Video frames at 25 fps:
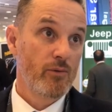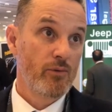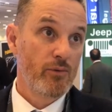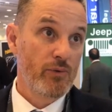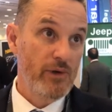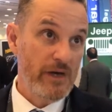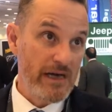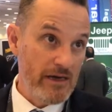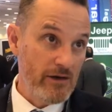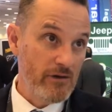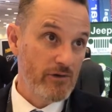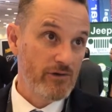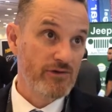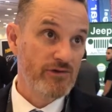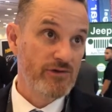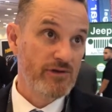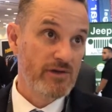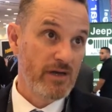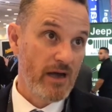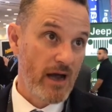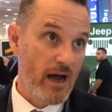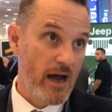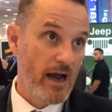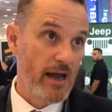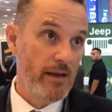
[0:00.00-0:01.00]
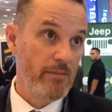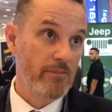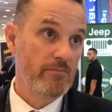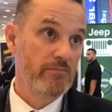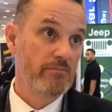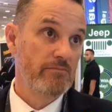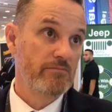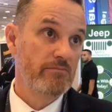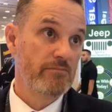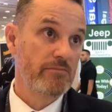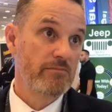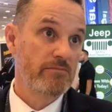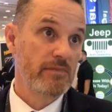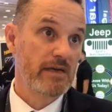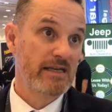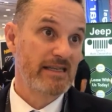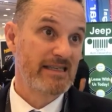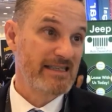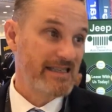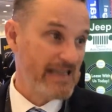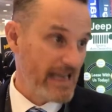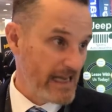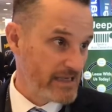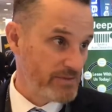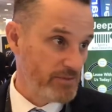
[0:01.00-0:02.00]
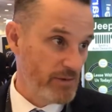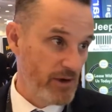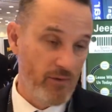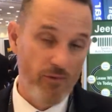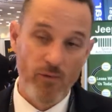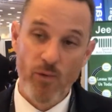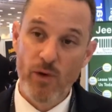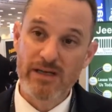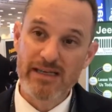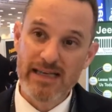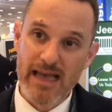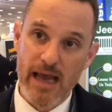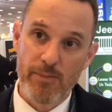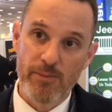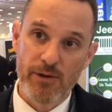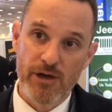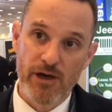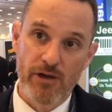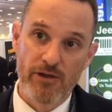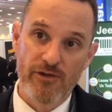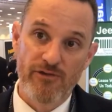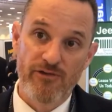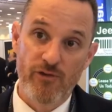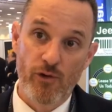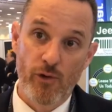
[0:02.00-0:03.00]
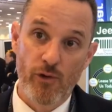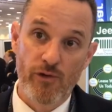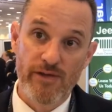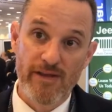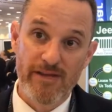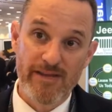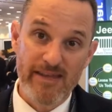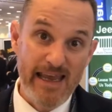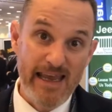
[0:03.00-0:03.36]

real-time assessment of what's happening on the floor that